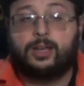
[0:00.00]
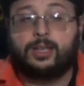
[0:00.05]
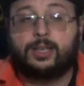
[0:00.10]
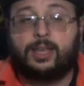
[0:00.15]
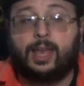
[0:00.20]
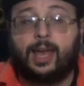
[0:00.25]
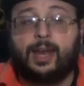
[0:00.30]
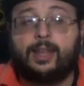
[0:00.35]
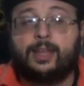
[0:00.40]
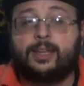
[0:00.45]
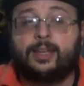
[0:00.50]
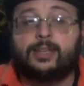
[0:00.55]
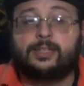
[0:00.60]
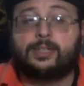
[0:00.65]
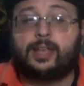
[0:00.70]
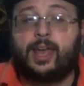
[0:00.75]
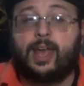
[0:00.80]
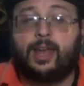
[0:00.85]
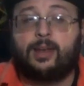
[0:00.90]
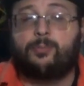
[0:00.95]
getting
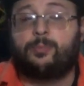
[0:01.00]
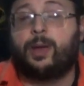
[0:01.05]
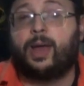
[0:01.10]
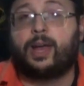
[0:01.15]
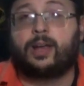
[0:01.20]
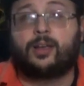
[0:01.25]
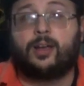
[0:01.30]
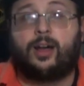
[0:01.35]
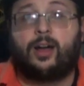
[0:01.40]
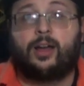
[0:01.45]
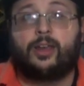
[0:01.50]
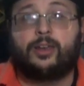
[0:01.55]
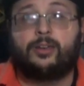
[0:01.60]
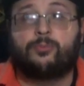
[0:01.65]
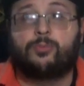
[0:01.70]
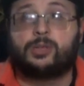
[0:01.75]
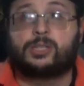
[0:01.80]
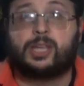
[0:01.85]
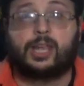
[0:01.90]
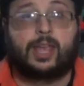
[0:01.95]
his head back
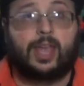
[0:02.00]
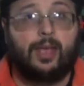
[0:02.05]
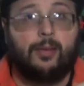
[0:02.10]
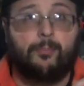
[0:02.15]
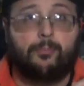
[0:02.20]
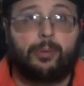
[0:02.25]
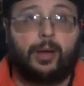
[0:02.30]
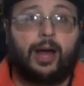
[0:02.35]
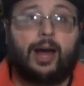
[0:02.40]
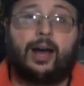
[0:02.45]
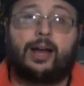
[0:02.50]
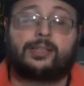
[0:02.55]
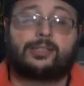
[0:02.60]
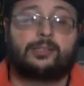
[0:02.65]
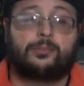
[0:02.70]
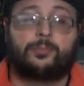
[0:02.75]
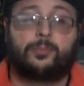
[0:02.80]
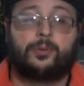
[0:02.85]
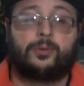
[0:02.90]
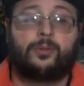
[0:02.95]
on was like
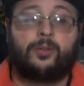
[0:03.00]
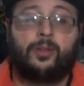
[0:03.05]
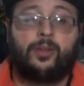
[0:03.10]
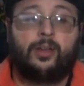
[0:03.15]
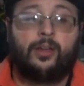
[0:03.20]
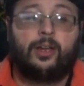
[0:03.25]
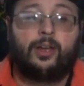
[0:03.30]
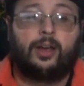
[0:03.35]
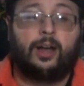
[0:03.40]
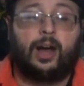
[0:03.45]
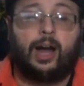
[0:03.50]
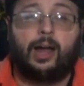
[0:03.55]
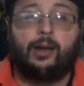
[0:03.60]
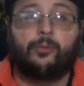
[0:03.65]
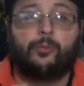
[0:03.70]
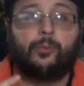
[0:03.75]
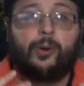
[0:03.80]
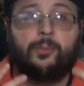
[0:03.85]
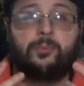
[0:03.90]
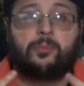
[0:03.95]
impossible. I
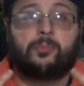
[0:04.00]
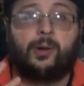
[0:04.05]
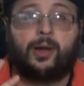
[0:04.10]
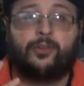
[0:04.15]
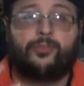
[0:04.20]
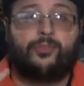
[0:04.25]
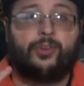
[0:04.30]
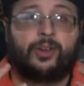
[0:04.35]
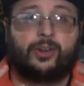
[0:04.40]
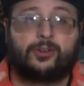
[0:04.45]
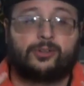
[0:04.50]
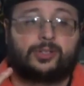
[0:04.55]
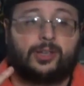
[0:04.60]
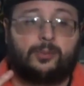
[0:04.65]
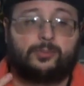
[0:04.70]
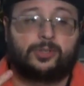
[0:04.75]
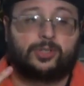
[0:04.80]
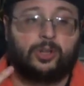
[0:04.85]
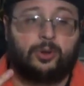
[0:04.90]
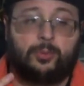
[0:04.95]
ripped my fingers
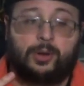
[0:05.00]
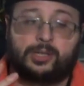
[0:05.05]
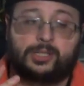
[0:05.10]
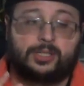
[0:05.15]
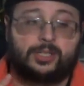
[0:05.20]
up so much,